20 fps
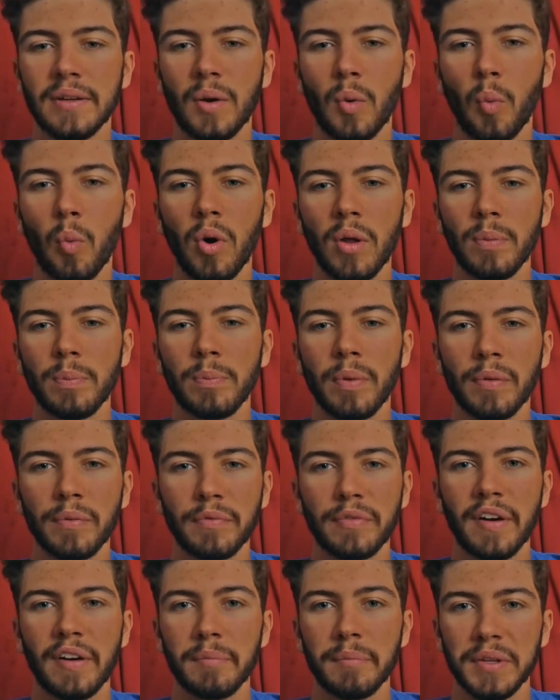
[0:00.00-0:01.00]
a
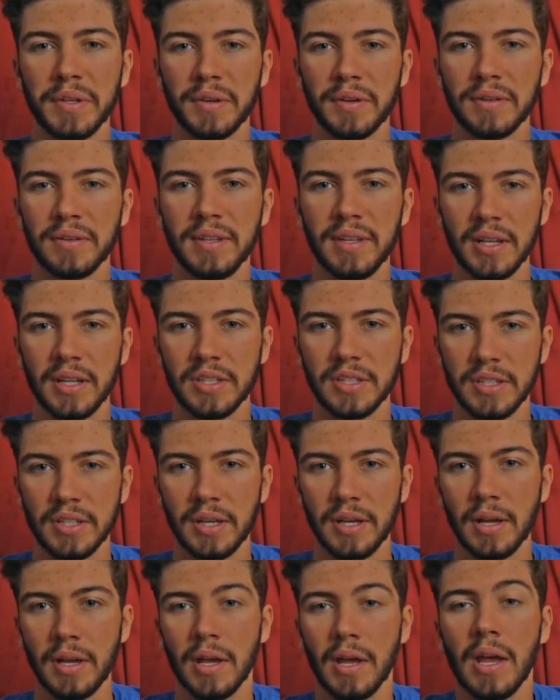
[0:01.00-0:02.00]
1.5 meter DLG.